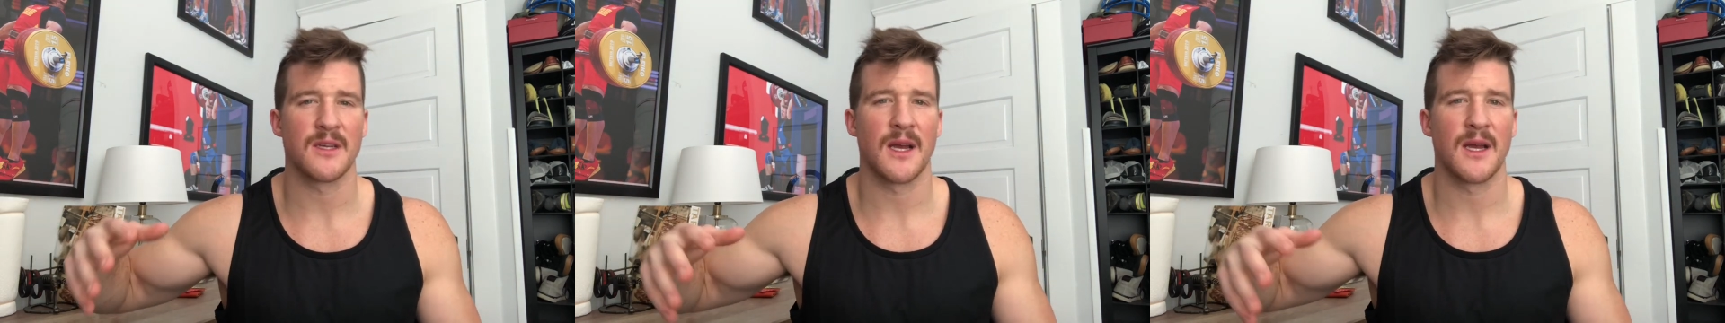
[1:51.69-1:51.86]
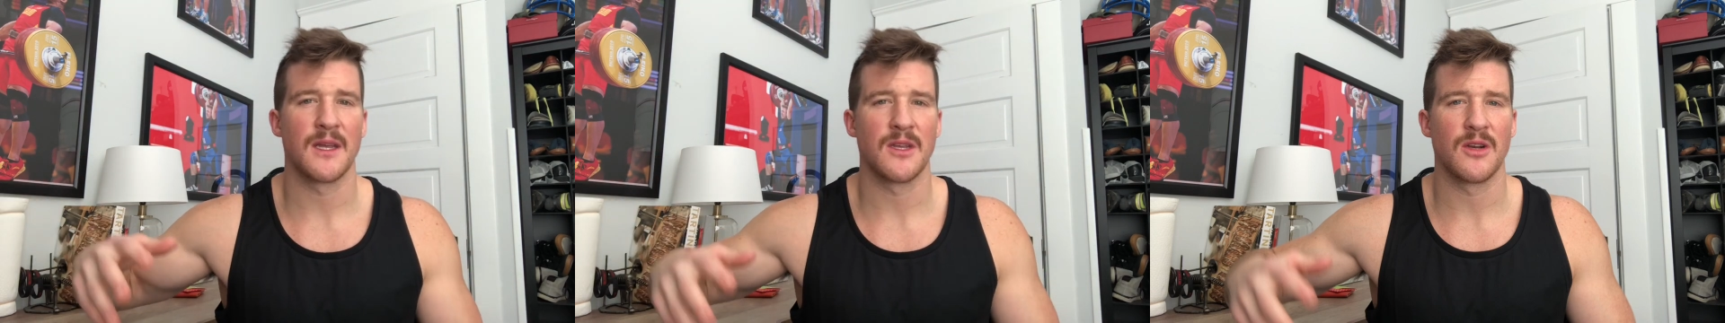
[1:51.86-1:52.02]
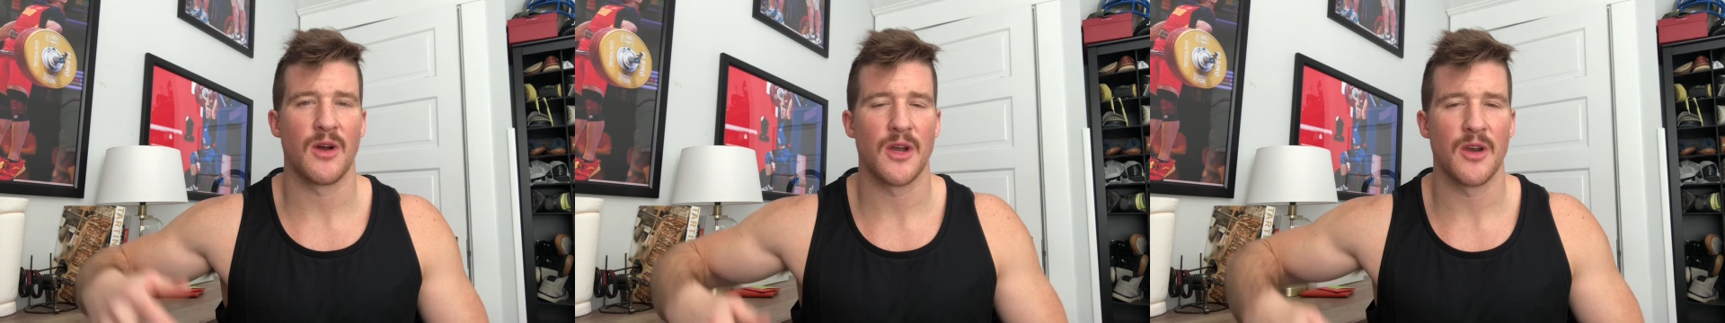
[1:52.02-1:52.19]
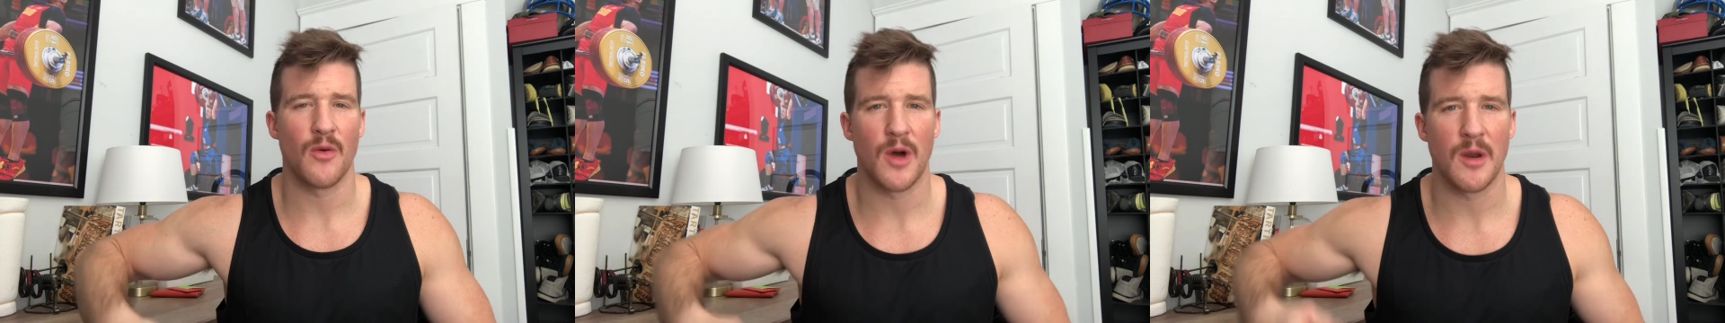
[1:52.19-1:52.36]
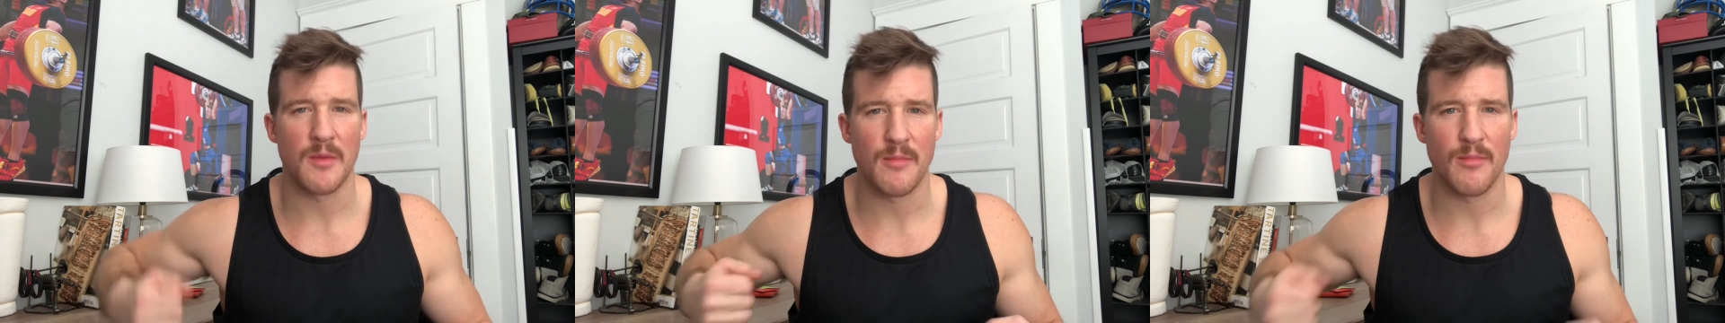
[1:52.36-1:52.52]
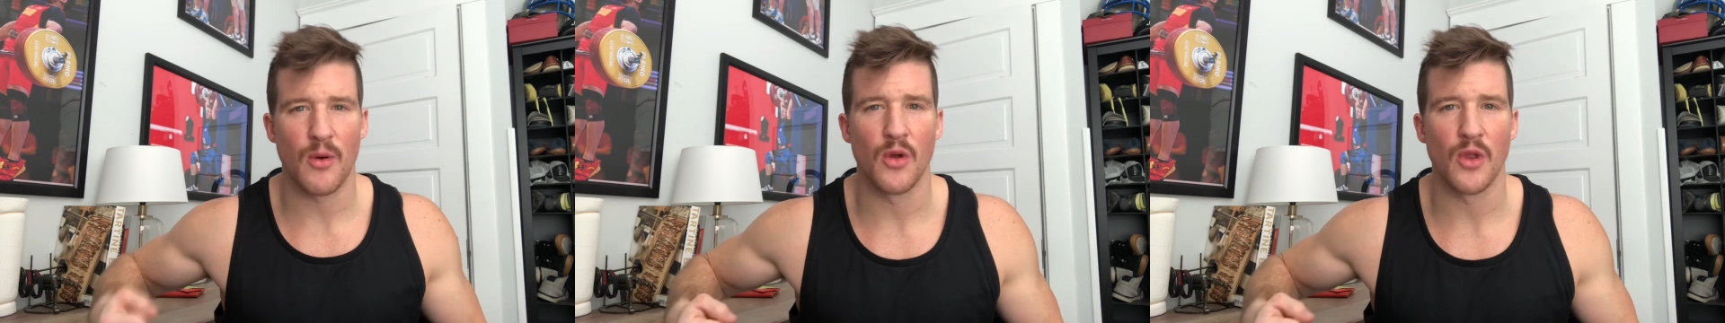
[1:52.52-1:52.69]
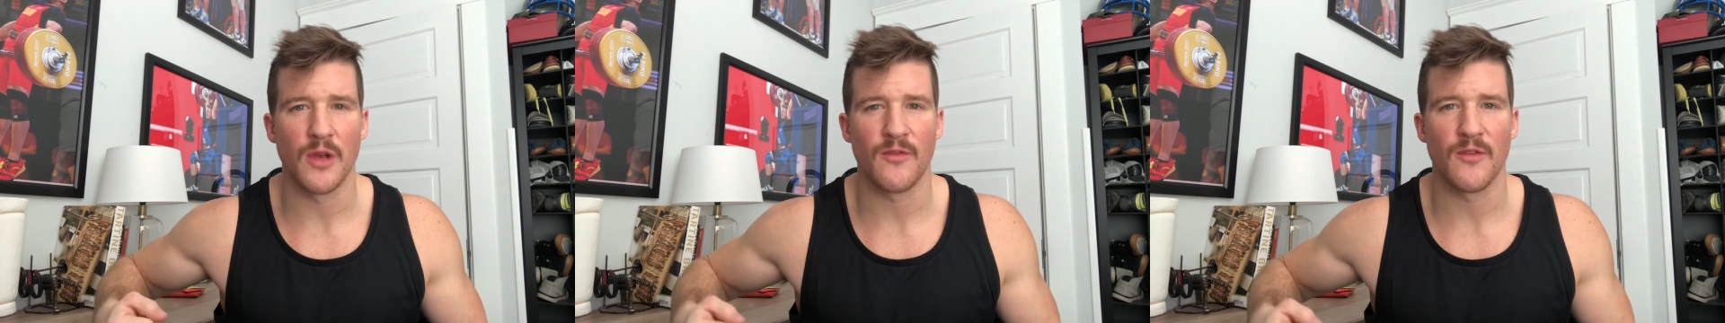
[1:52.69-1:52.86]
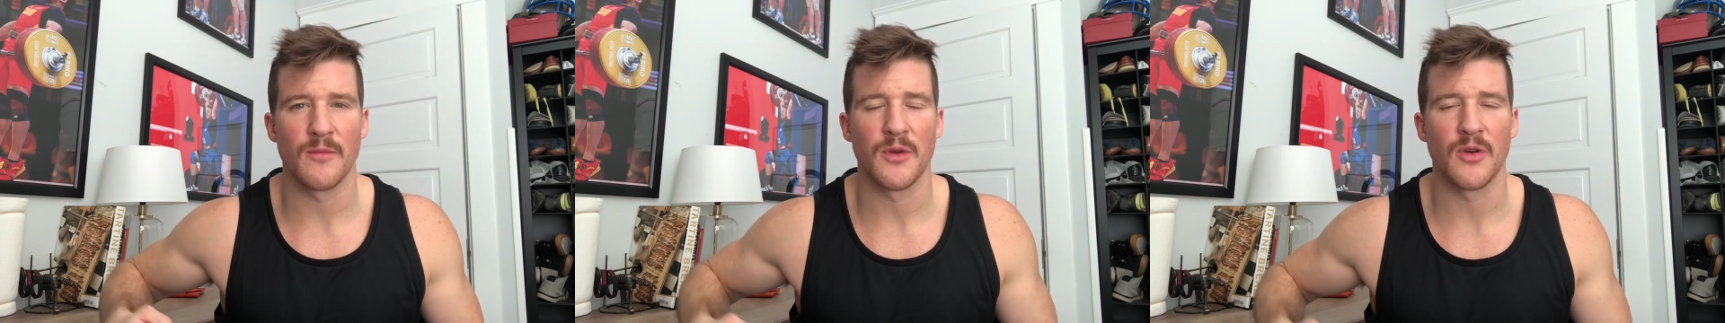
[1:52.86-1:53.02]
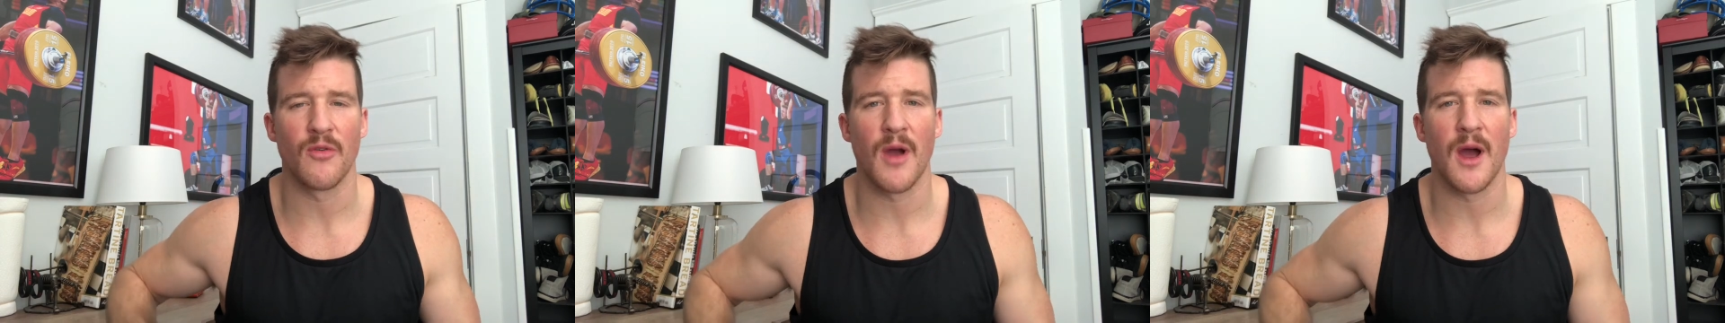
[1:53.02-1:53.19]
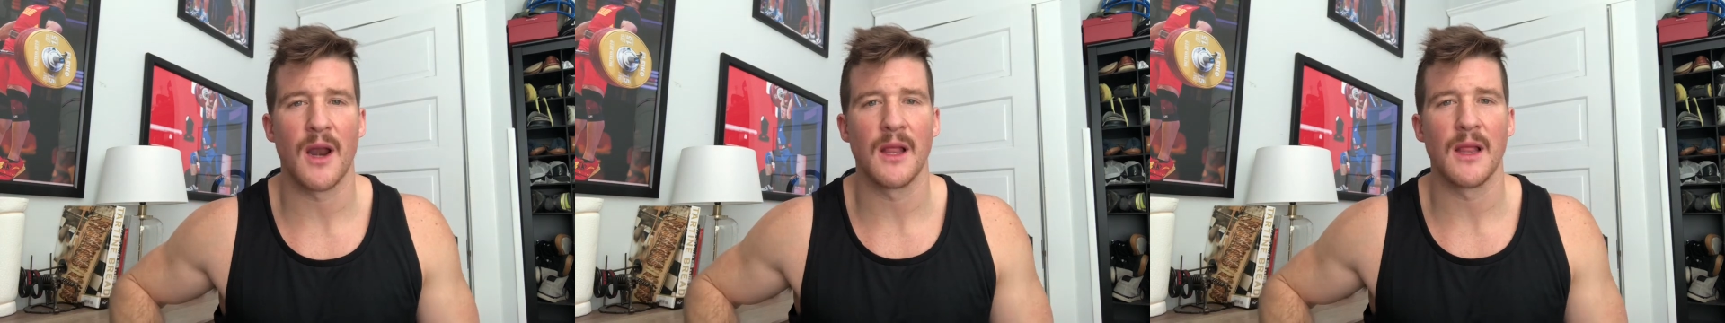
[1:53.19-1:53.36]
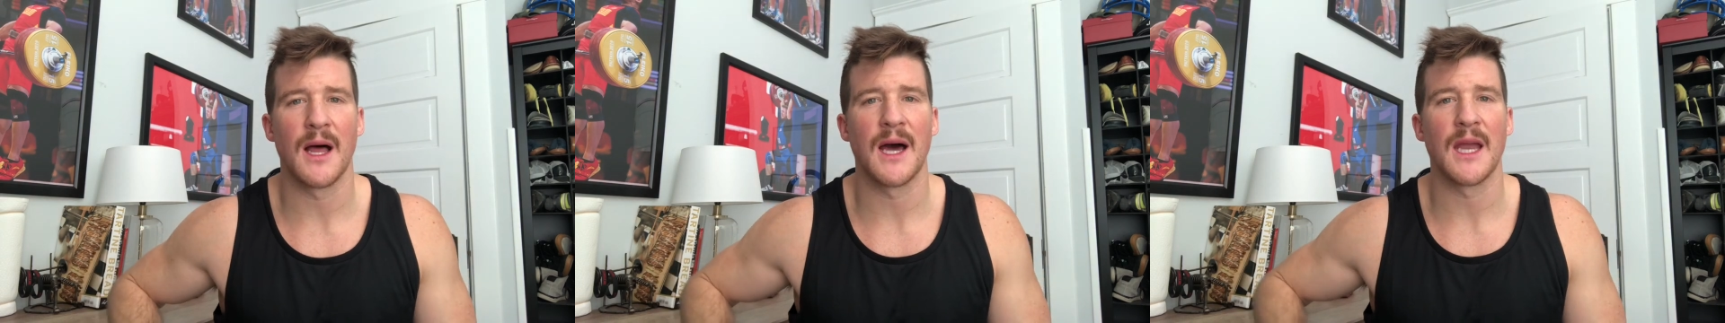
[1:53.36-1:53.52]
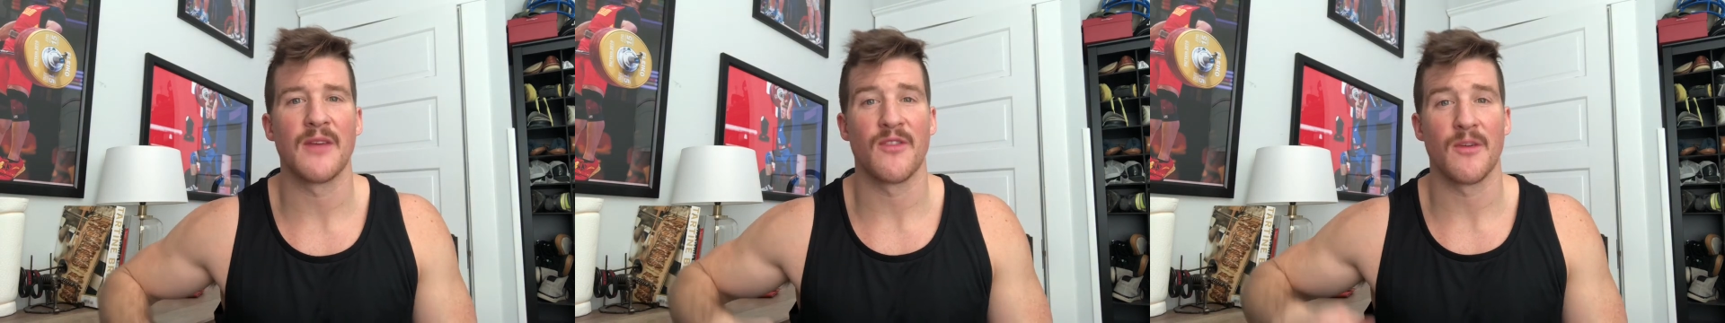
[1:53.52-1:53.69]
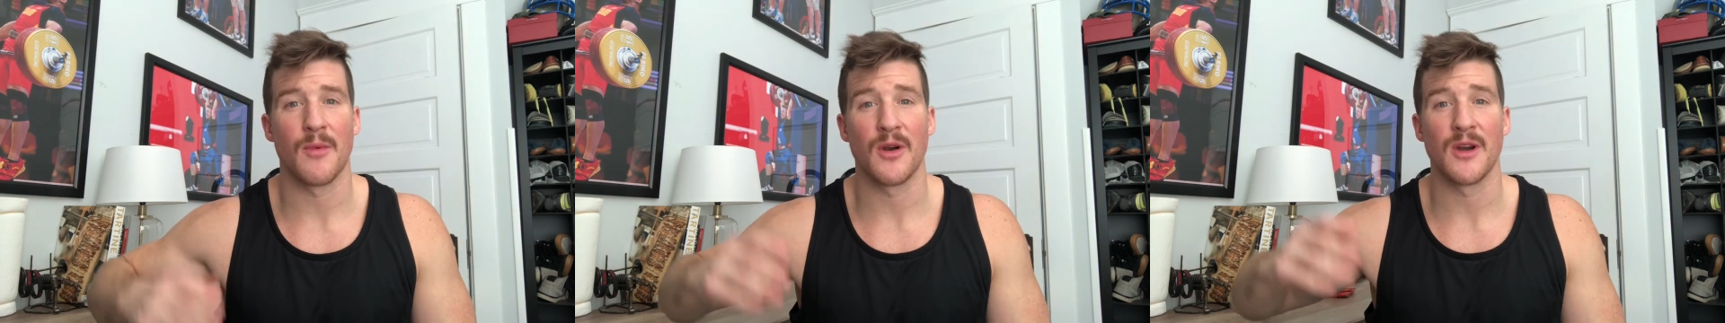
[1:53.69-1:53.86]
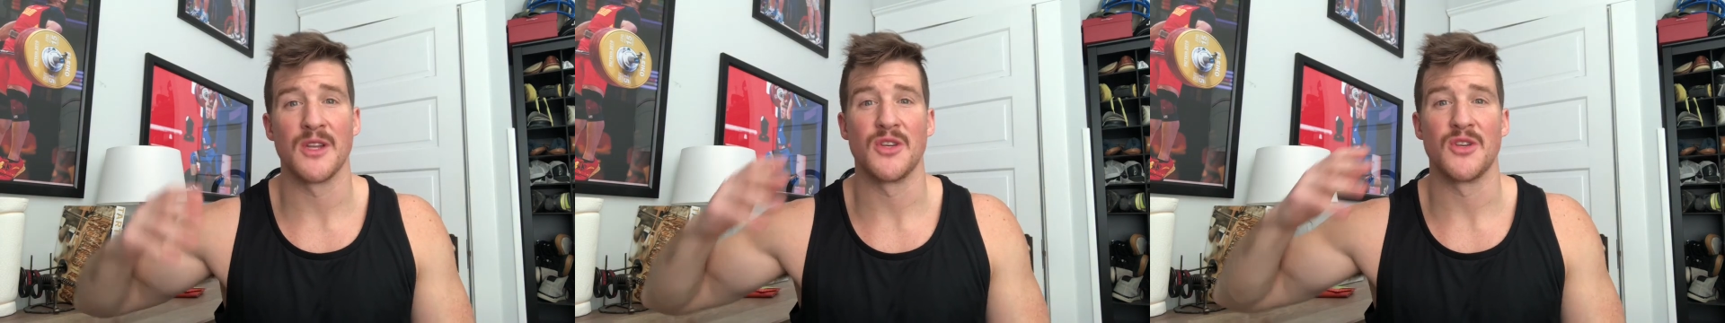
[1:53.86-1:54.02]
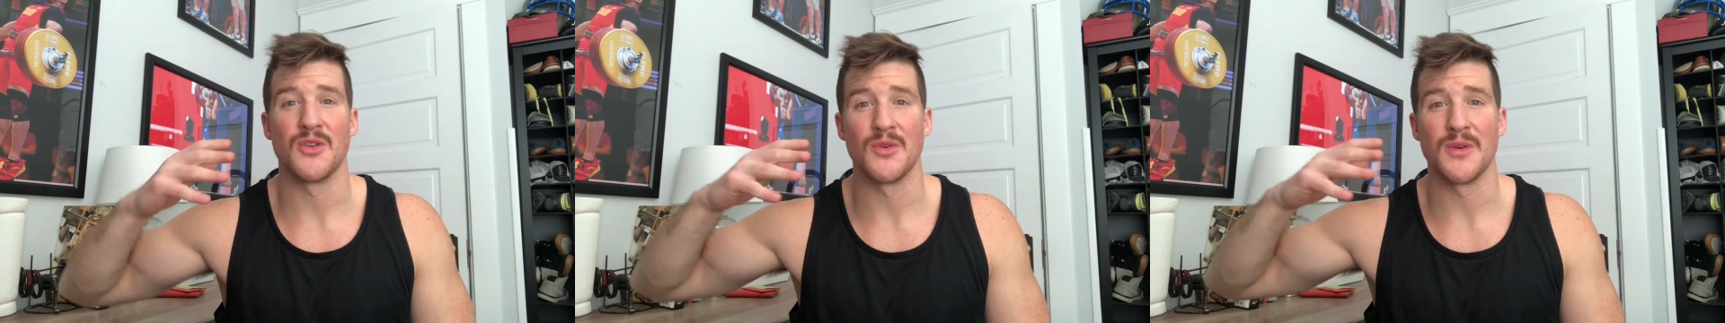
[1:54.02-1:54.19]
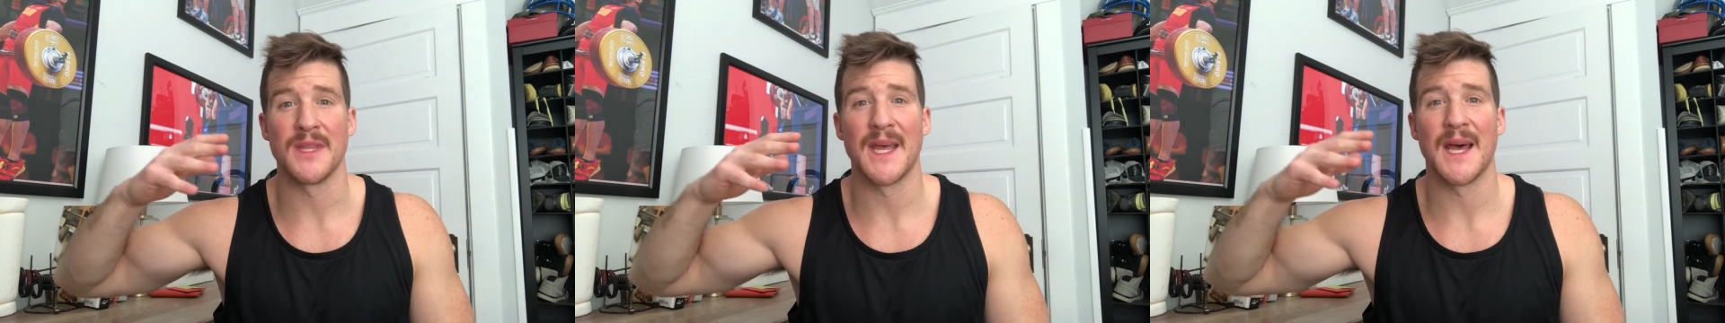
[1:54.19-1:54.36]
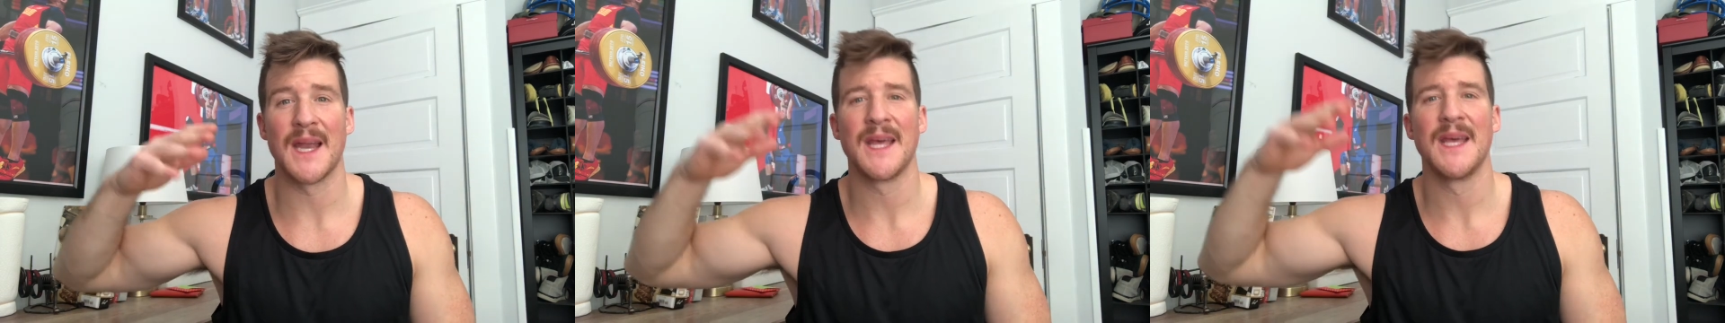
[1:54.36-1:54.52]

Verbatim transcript: you know, I don't want to be pulling from the ground a lot if I'm already doing that